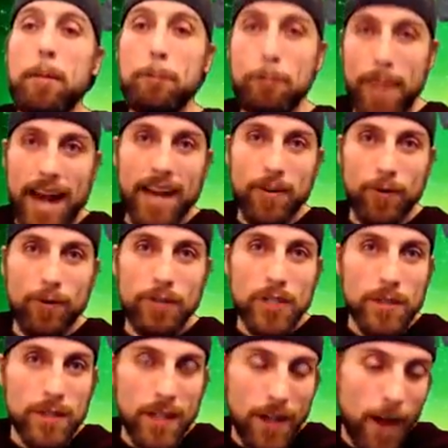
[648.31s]

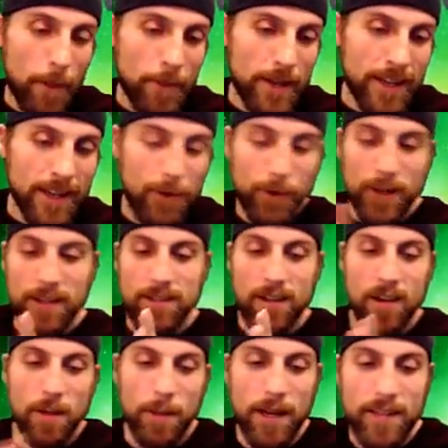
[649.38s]
macroscopic, and we're going to
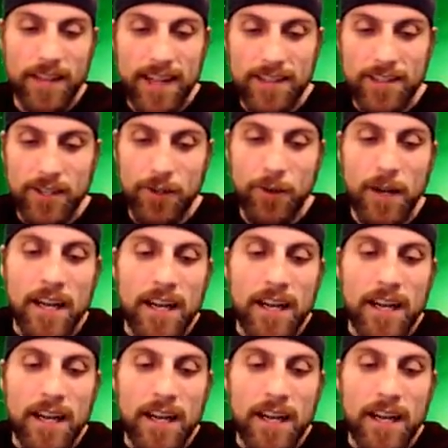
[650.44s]
talk about that too.